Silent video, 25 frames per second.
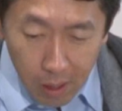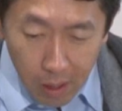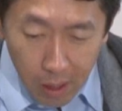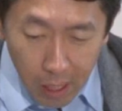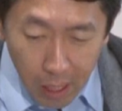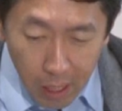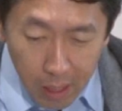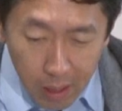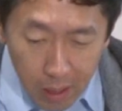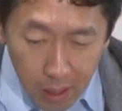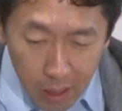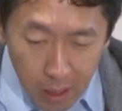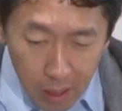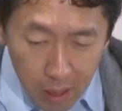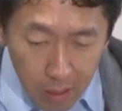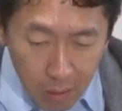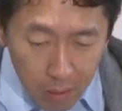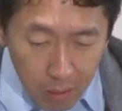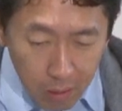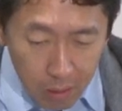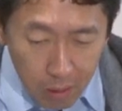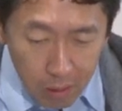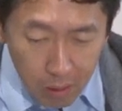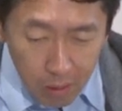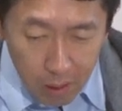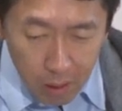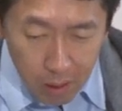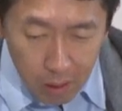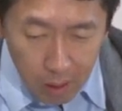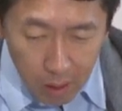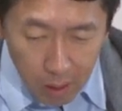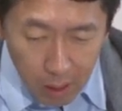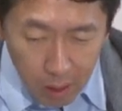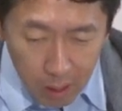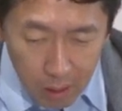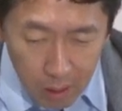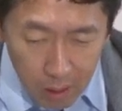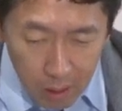And this
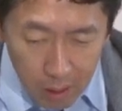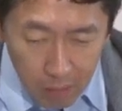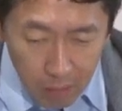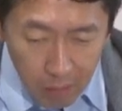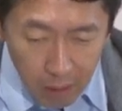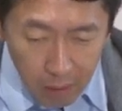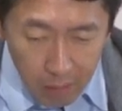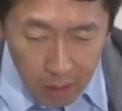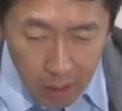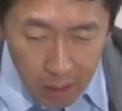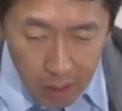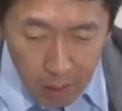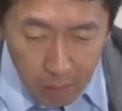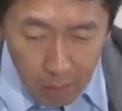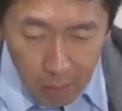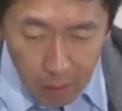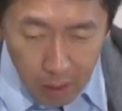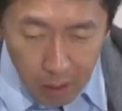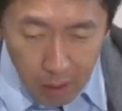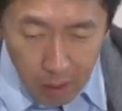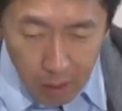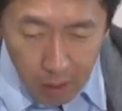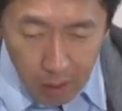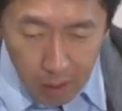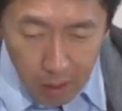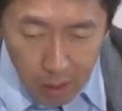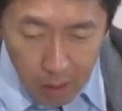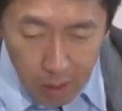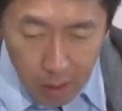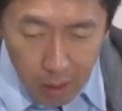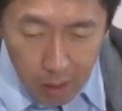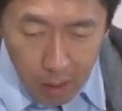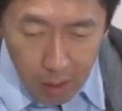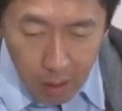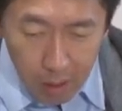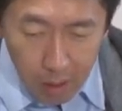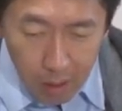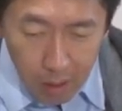is very similar
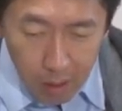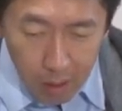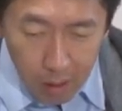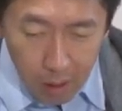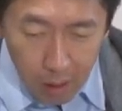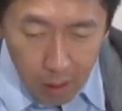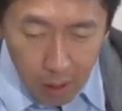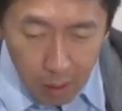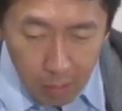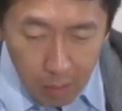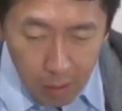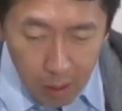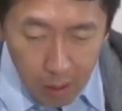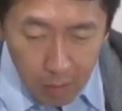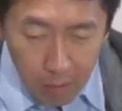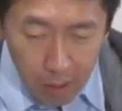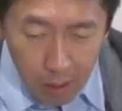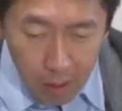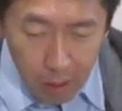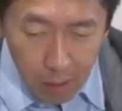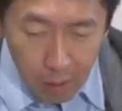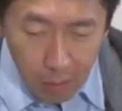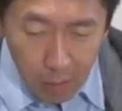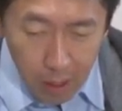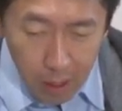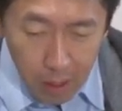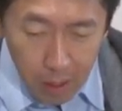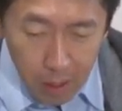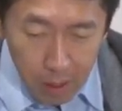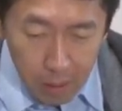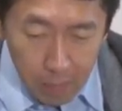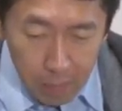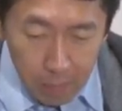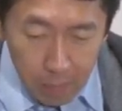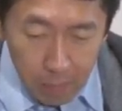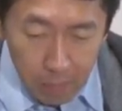to our previous equation,